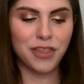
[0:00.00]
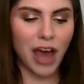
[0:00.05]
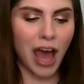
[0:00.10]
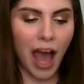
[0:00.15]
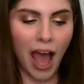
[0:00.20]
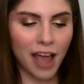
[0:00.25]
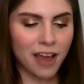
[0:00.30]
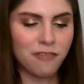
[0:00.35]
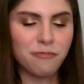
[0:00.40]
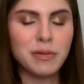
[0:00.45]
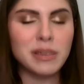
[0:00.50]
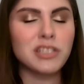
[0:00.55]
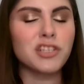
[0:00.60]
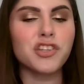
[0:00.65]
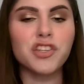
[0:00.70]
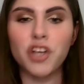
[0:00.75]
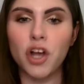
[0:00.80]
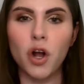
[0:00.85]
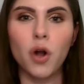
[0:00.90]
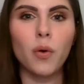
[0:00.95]
I have been
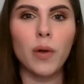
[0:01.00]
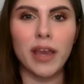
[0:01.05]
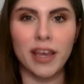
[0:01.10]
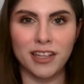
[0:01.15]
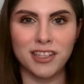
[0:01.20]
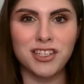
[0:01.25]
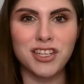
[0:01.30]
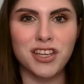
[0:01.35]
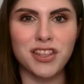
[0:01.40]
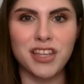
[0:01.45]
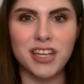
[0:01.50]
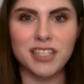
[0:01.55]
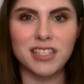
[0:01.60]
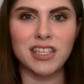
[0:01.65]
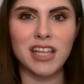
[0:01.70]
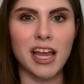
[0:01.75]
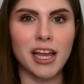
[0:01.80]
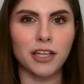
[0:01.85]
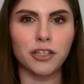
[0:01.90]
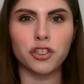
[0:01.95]
so into
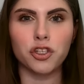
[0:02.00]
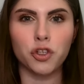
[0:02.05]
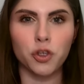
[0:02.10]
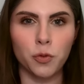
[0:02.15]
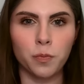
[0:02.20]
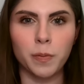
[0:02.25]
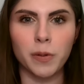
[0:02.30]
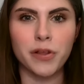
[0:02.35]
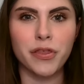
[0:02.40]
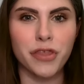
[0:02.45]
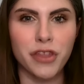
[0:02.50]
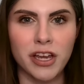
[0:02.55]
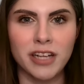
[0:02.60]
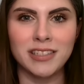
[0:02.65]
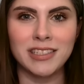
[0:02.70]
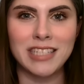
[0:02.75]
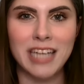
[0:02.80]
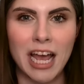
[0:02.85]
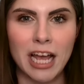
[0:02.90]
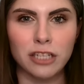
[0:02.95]
this like super
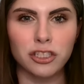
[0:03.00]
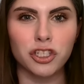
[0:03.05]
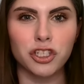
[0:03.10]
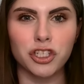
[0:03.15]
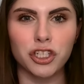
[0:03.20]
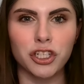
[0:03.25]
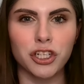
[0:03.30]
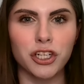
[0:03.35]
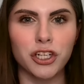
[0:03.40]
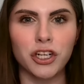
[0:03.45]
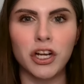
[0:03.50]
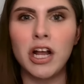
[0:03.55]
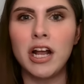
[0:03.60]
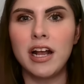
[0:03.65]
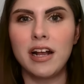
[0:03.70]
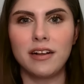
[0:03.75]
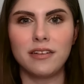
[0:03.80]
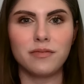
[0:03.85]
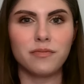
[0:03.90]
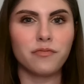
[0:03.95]
thin texture,
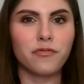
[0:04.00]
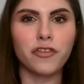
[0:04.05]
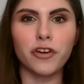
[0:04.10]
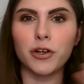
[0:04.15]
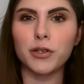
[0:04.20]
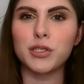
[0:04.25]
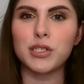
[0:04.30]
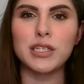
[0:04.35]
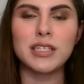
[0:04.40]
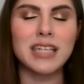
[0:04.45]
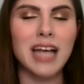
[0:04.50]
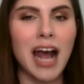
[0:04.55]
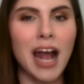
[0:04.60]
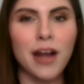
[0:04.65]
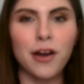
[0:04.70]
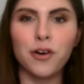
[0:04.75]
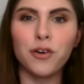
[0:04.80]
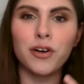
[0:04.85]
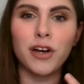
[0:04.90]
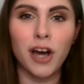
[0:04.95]

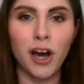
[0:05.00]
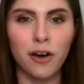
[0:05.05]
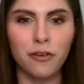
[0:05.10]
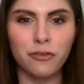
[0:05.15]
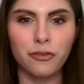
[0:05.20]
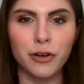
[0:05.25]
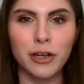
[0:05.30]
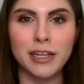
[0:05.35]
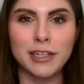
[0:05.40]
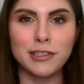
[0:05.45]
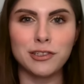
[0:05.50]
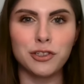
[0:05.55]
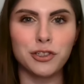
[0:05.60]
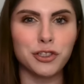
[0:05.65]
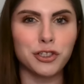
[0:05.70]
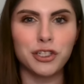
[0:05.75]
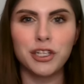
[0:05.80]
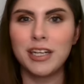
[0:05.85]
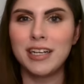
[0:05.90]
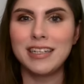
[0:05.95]
versatile
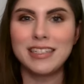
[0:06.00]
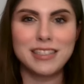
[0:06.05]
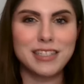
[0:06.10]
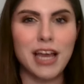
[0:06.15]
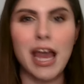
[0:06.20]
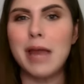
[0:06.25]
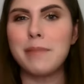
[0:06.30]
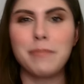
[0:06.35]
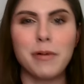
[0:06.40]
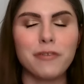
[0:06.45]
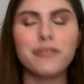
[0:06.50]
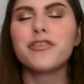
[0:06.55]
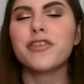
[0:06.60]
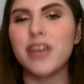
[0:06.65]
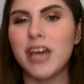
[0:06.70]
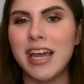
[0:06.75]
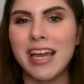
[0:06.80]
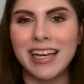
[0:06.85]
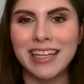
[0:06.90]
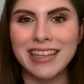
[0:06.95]
coverage type of
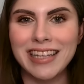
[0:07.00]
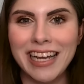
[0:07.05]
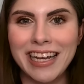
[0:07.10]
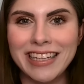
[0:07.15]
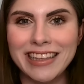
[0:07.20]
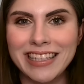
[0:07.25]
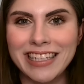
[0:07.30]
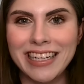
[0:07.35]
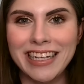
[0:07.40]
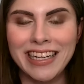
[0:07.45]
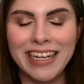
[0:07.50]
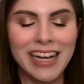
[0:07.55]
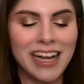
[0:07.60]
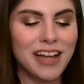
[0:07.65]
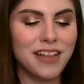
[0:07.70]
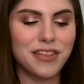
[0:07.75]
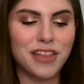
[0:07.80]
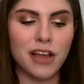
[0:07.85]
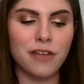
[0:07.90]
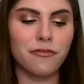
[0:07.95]
thing lately
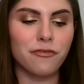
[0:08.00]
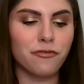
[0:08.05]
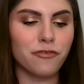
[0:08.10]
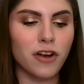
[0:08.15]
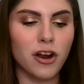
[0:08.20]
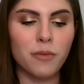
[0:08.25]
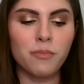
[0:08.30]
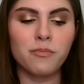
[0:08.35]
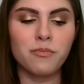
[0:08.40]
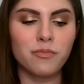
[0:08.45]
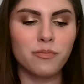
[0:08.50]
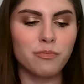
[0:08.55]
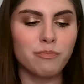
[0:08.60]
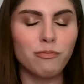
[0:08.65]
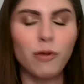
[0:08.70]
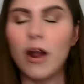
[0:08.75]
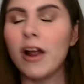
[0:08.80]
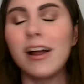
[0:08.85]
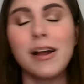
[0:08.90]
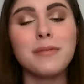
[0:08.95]
that from
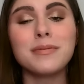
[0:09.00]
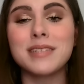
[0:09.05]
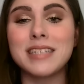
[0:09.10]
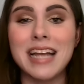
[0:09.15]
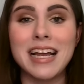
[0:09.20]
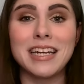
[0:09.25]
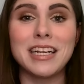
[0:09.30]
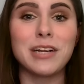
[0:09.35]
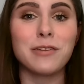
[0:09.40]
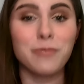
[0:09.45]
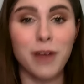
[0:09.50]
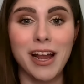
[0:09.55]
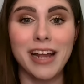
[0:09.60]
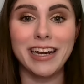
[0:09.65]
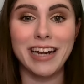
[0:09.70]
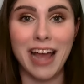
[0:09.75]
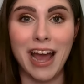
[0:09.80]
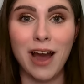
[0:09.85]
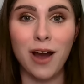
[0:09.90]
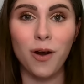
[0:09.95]
where I'm standing
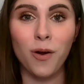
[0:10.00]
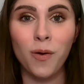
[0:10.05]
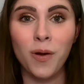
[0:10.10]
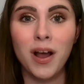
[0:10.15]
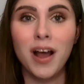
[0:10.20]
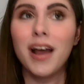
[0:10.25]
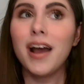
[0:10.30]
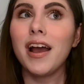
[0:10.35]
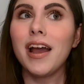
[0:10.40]
right now,